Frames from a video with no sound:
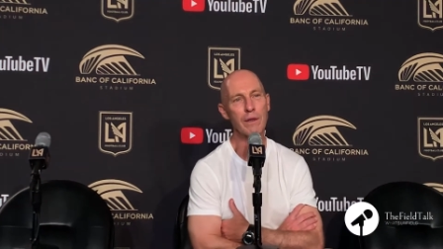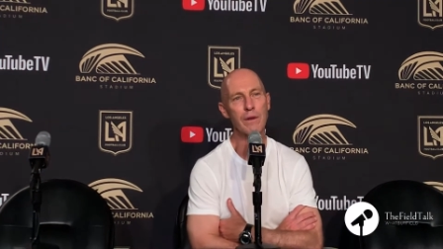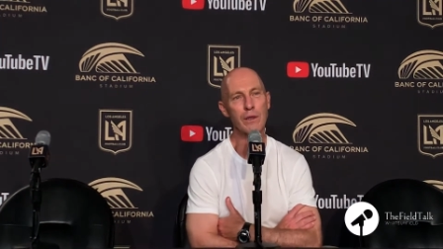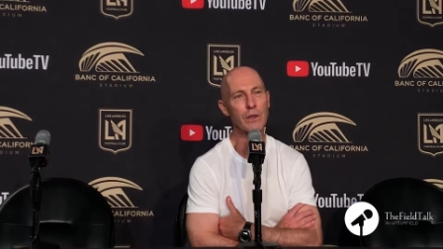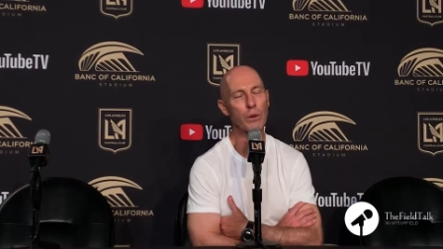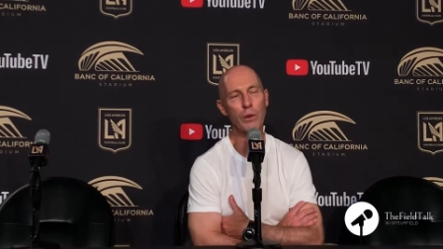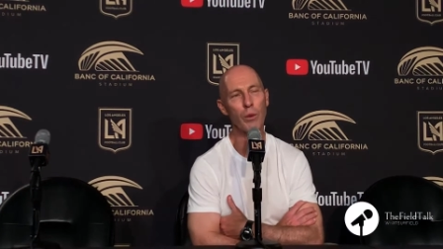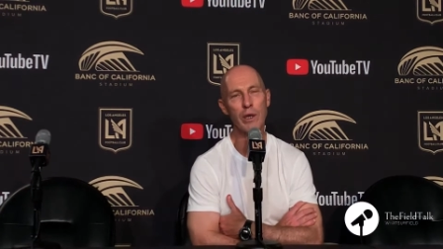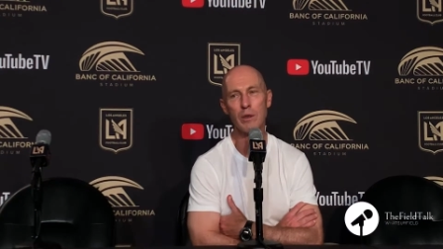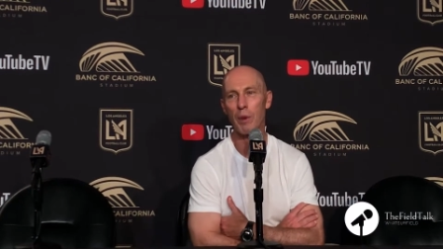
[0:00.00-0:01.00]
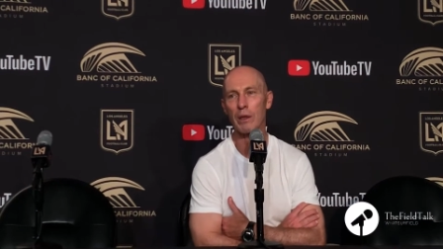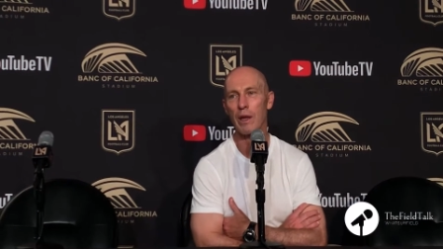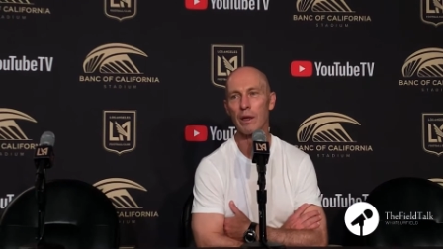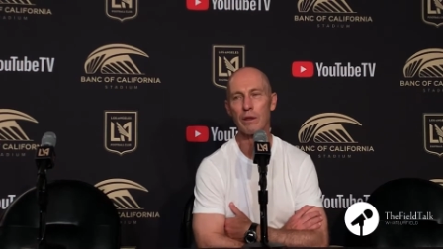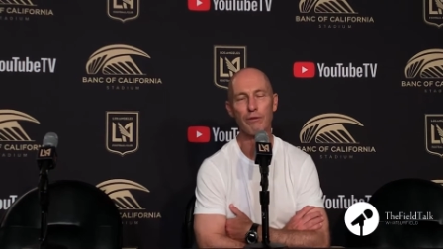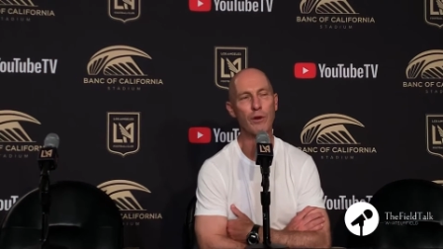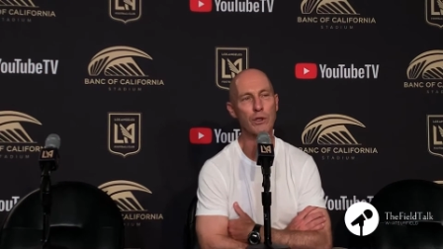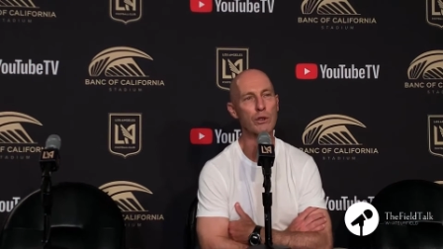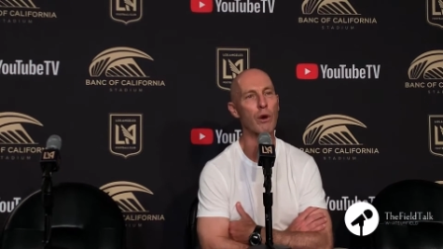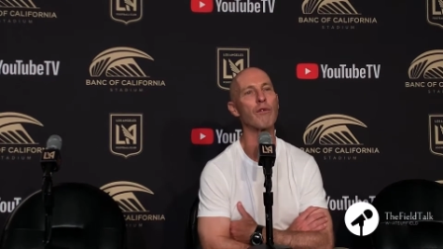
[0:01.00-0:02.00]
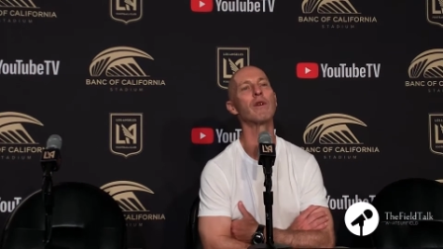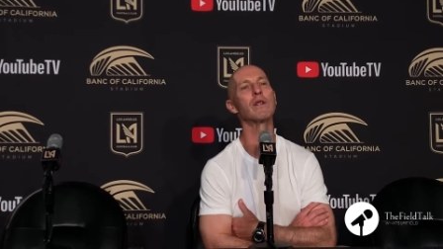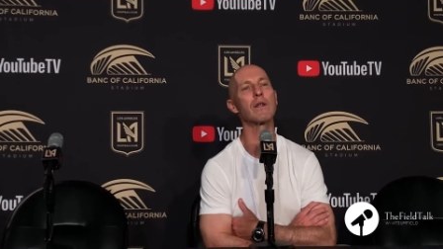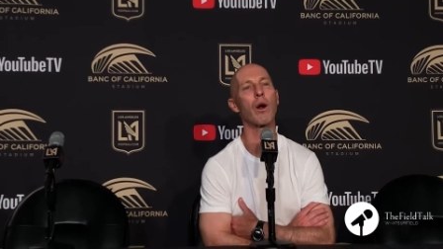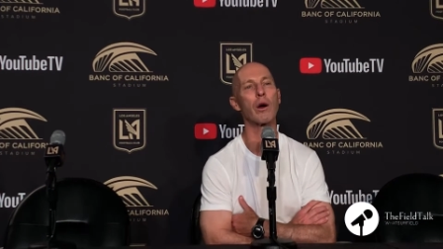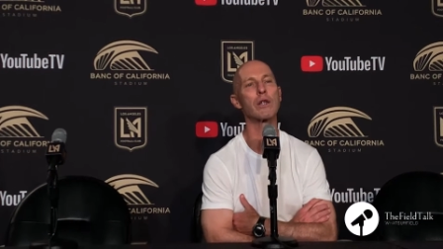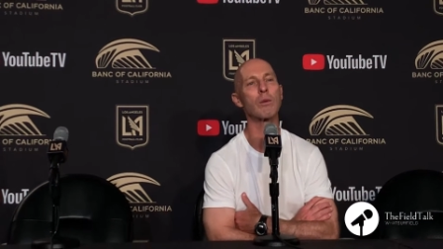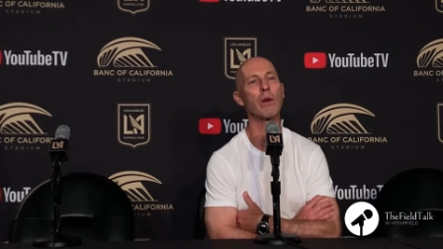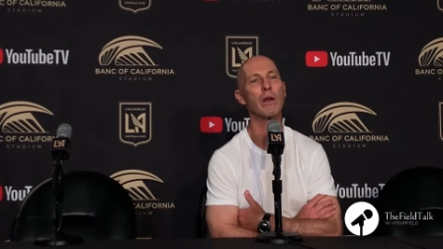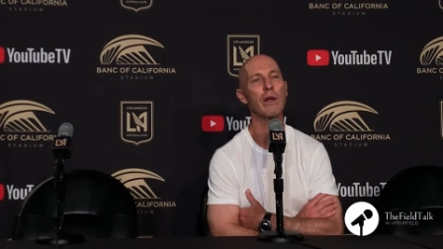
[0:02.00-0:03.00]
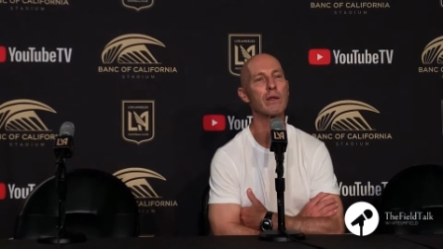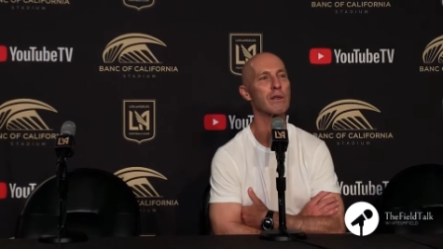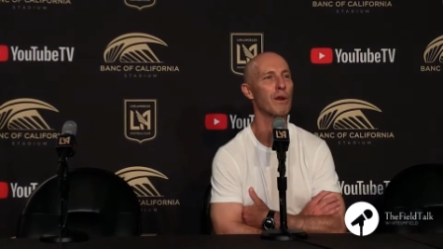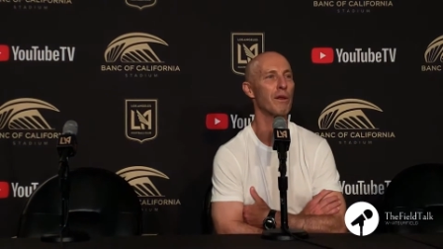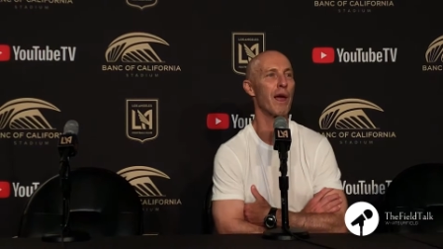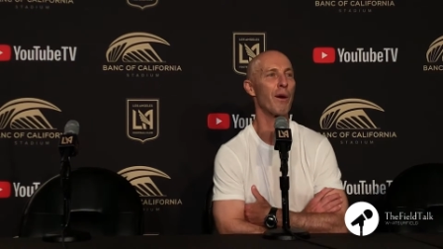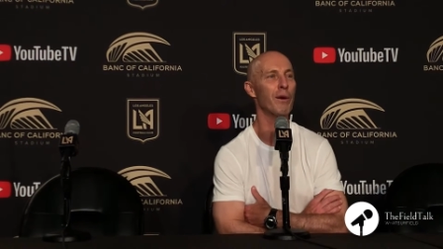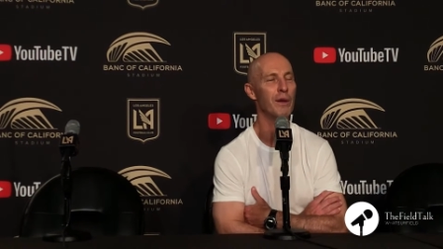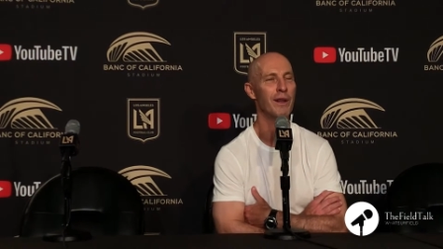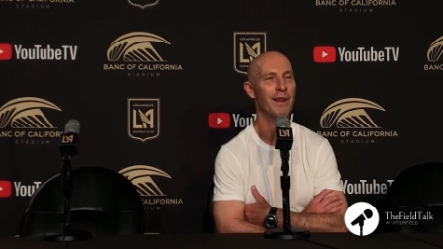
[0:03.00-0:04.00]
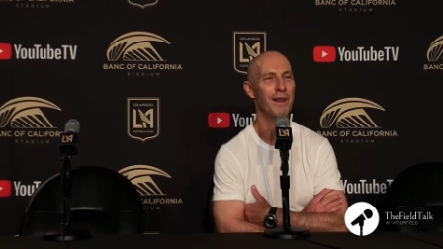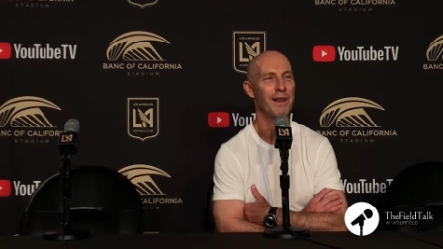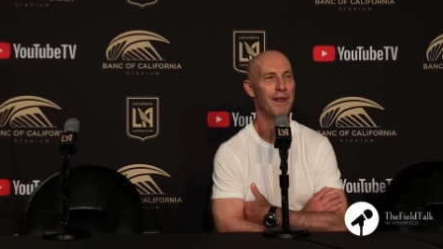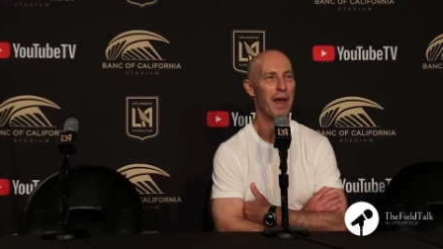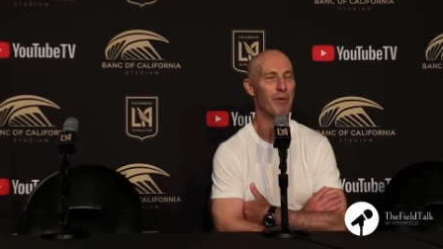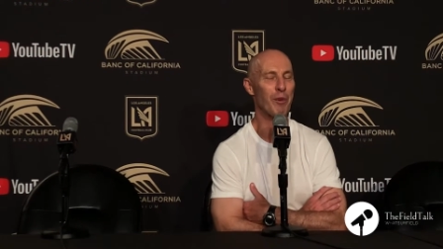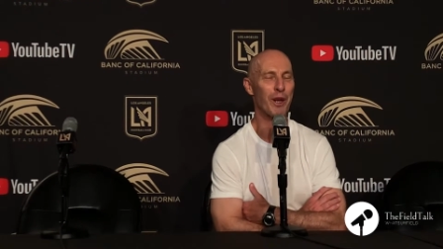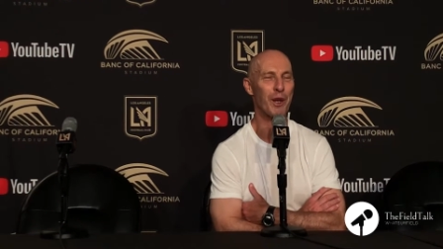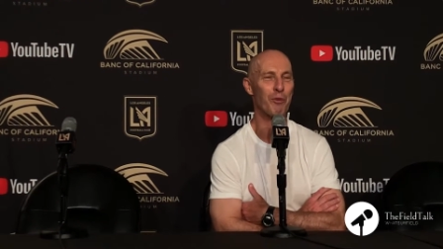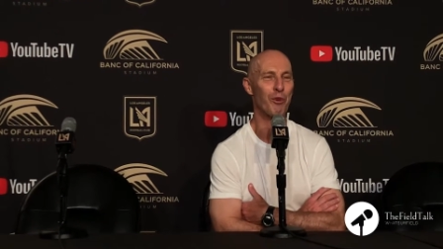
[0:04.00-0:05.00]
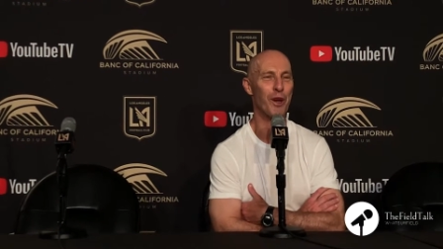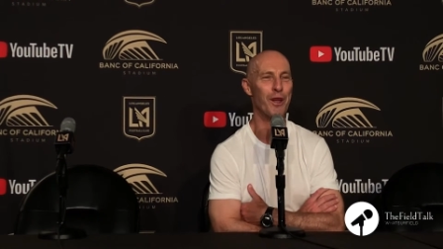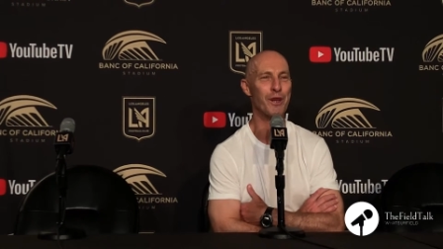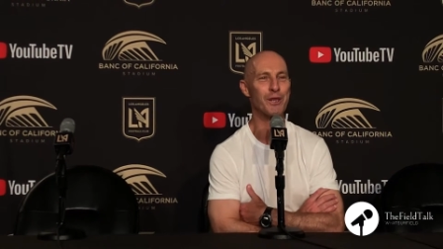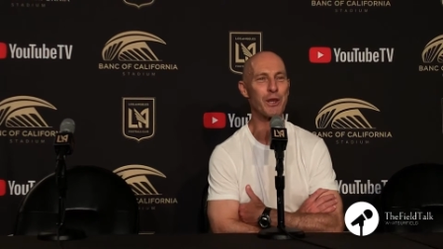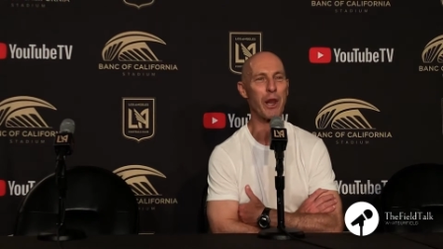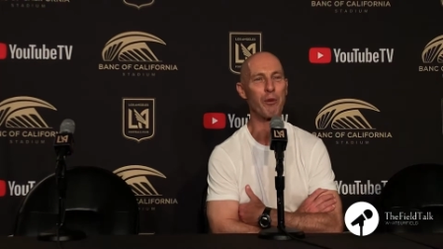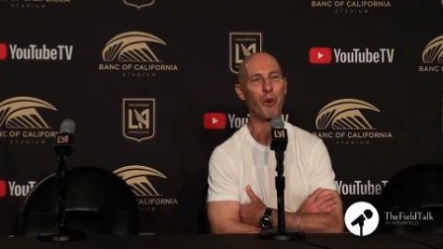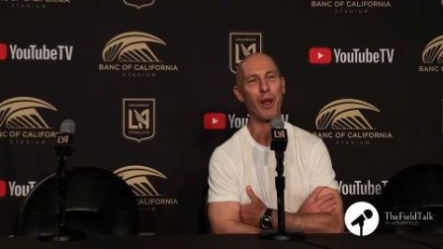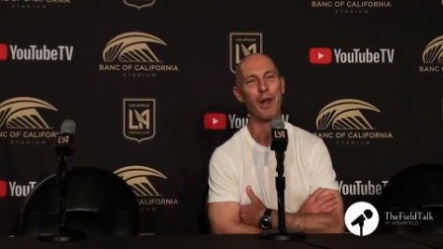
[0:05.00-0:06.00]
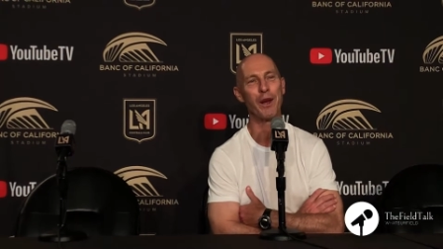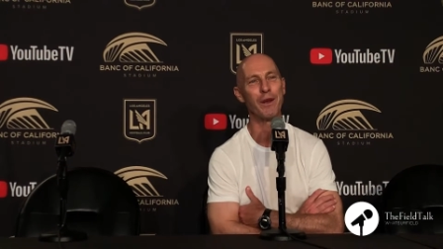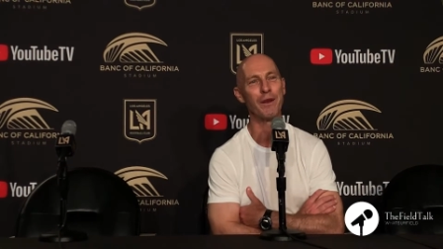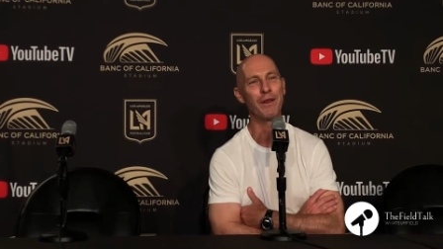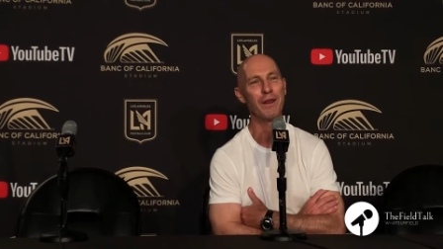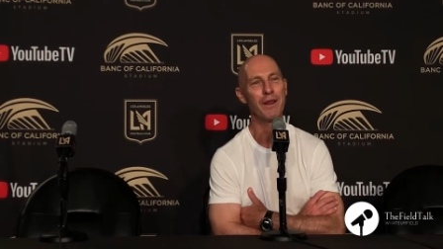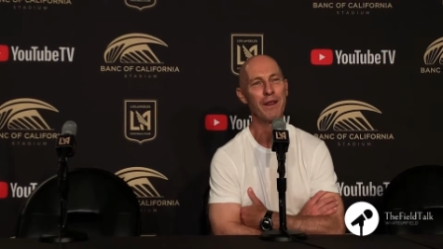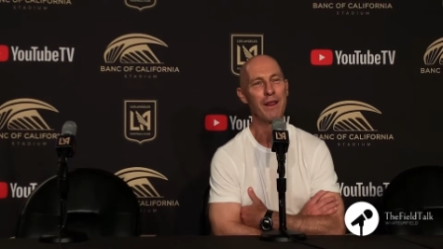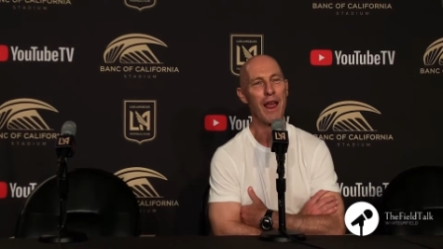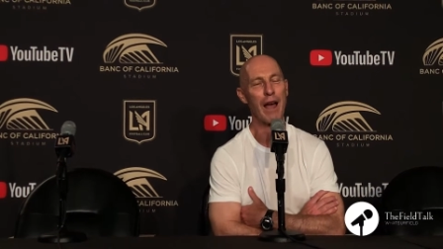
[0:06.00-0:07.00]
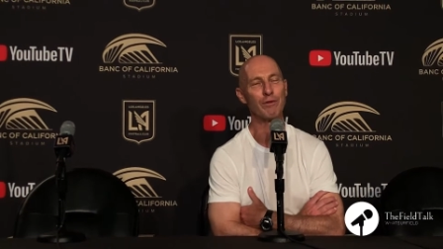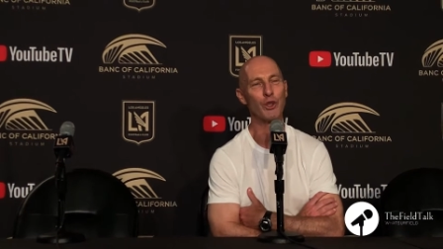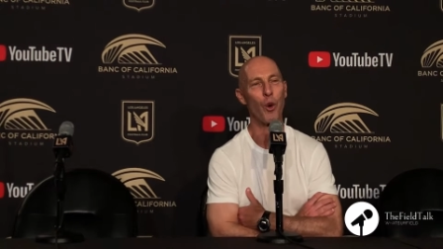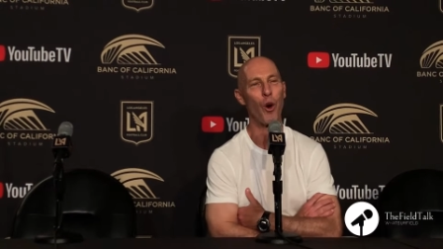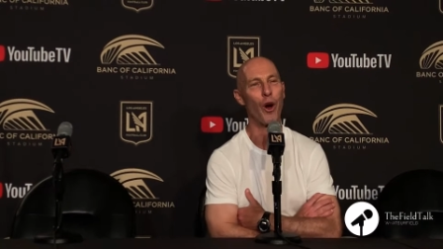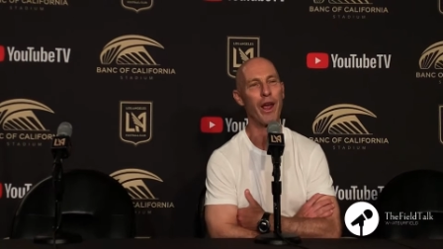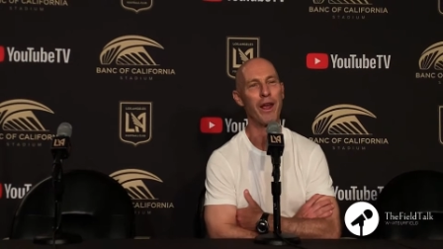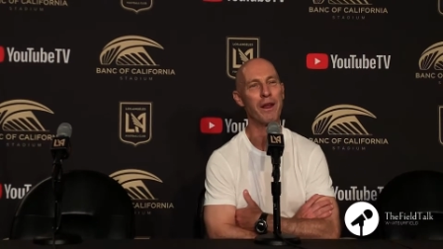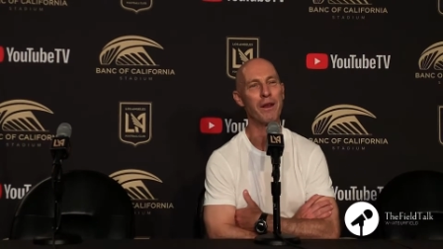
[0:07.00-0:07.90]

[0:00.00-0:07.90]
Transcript: There's no two ways about that. The first trophy is the hardest one. And so now everybody can breathe and celebrate and have joy